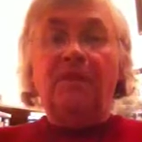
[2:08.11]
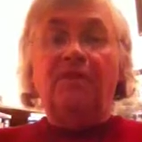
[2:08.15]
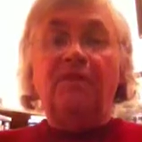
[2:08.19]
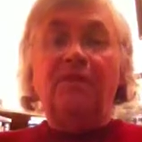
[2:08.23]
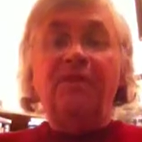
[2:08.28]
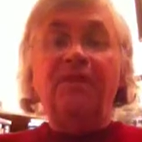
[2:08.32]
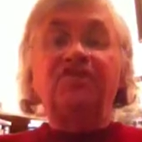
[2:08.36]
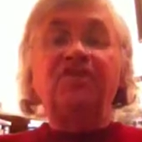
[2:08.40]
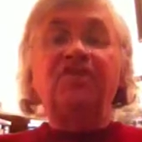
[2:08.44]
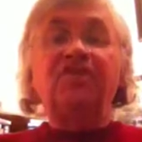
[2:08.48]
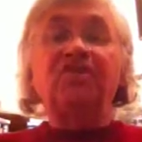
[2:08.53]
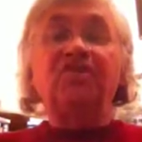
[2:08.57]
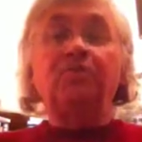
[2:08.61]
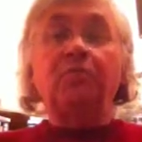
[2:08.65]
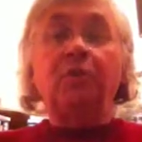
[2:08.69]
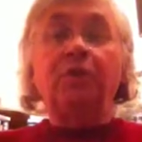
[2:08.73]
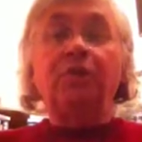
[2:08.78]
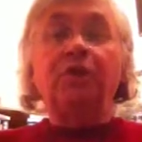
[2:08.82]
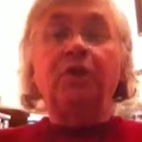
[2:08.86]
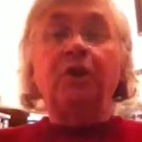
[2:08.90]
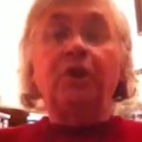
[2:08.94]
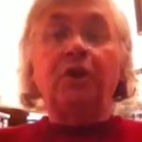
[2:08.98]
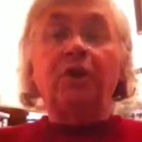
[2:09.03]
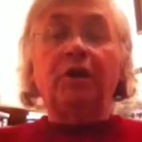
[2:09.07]
This is
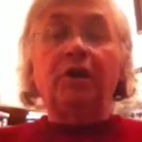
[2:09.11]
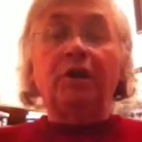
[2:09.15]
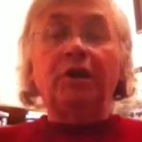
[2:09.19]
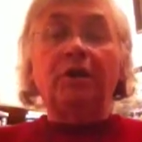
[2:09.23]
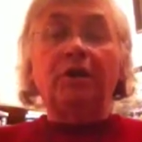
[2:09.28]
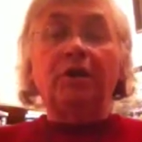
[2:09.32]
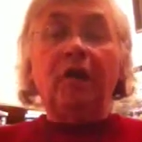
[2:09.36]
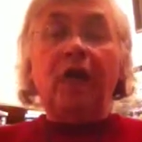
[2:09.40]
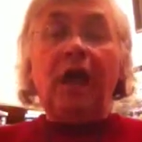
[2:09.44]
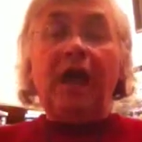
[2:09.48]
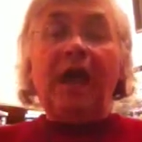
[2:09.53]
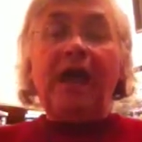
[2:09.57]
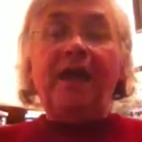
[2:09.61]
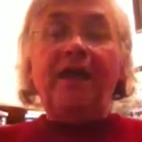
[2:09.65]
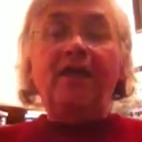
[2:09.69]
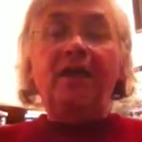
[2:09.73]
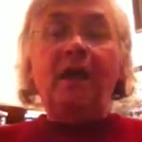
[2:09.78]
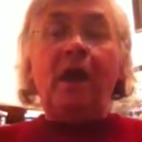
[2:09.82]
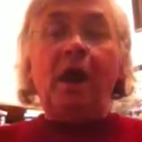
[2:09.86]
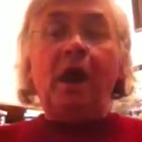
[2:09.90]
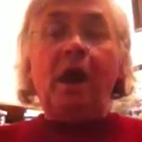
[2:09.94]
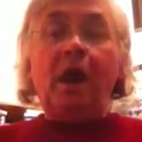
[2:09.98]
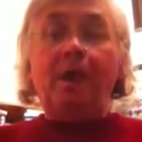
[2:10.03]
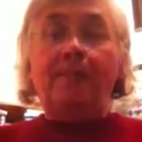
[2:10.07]
where you're going to
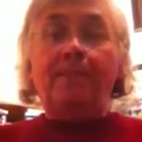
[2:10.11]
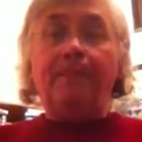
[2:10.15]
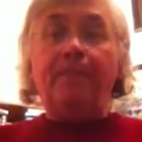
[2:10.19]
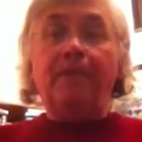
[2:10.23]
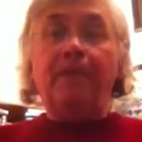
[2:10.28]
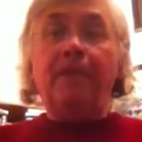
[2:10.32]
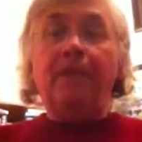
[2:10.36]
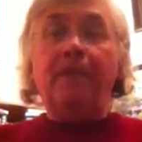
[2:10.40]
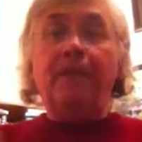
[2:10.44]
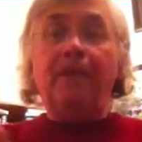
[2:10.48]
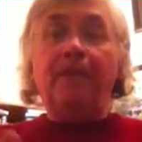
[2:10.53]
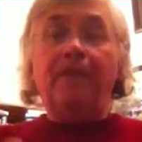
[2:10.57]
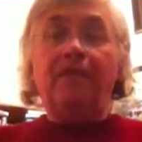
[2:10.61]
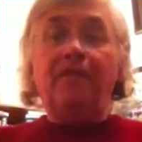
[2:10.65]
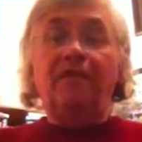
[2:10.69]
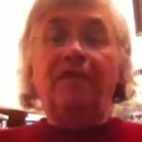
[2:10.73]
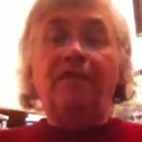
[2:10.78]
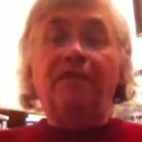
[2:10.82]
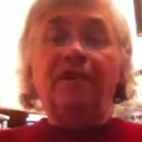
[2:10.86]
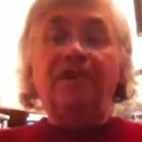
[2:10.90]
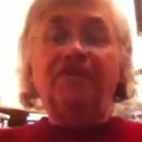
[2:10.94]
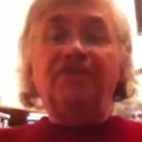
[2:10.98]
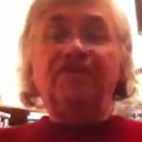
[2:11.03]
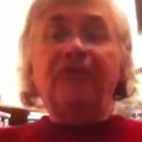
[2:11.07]
line up
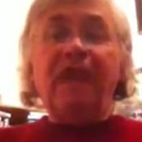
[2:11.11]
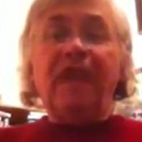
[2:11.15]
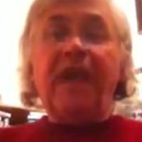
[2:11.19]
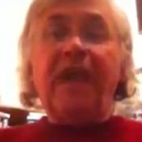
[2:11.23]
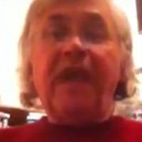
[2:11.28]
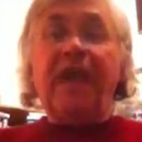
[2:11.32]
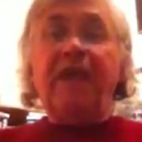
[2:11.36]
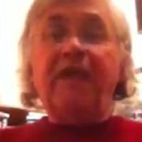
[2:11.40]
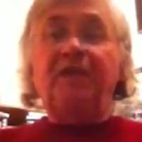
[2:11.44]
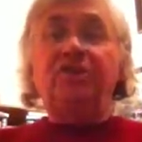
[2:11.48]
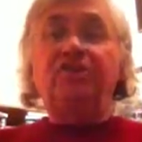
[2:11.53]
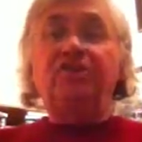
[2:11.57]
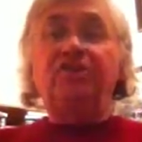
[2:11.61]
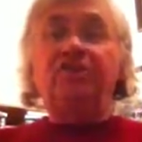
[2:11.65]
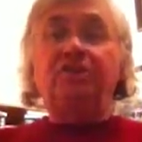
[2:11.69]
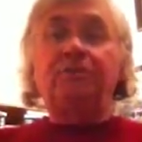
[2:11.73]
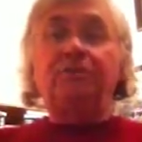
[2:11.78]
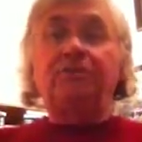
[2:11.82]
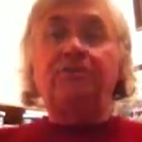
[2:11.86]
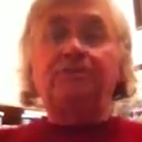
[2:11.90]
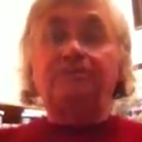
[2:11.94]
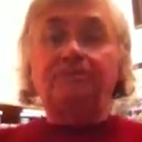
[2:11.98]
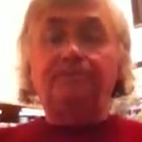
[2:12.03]
this edge